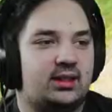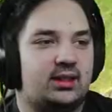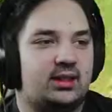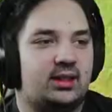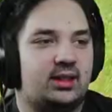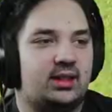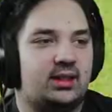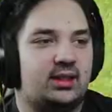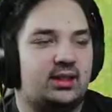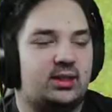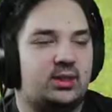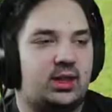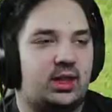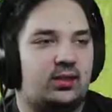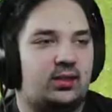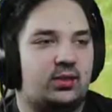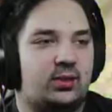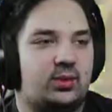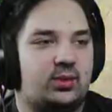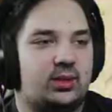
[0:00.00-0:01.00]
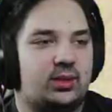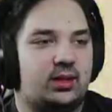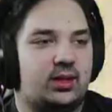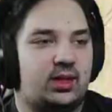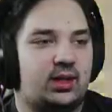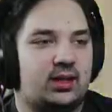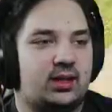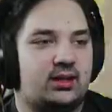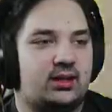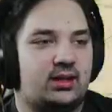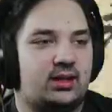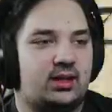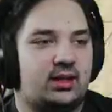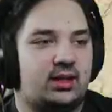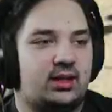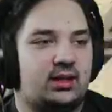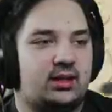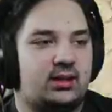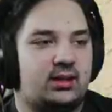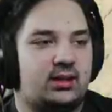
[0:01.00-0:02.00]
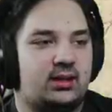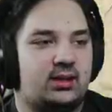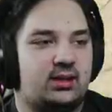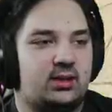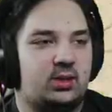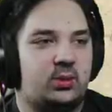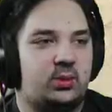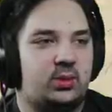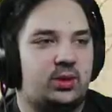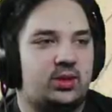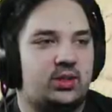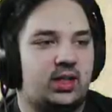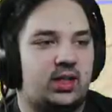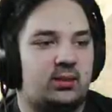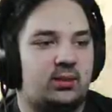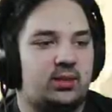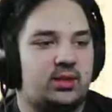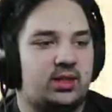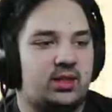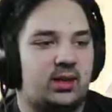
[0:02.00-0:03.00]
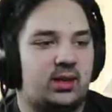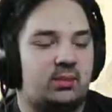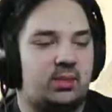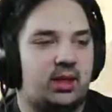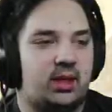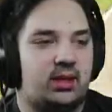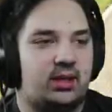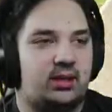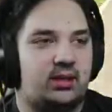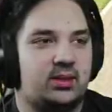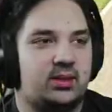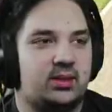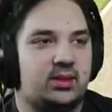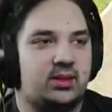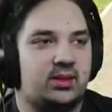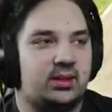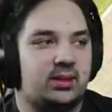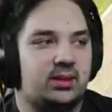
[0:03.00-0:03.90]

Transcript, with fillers: yeah, the draft was lost, and he had just too much damage to get back into it.